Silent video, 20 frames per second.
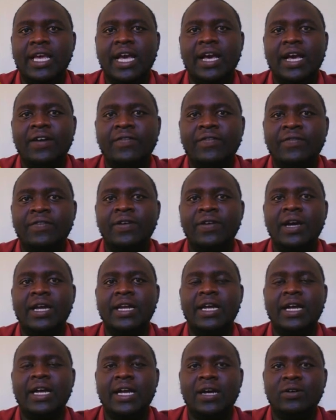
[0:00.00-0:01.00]
have an
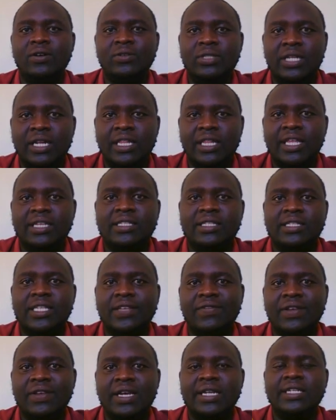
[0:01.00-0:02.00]
account and they are
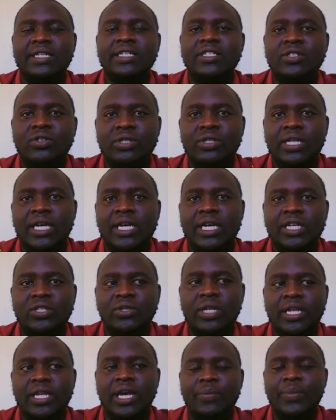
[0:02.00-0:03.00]
saving and it is not
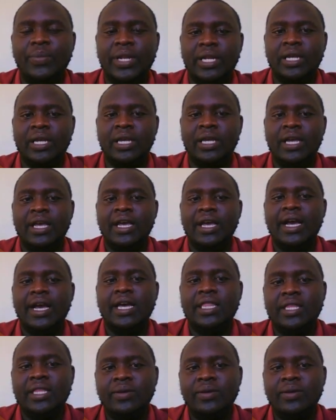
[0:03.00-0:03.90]
actually happening. And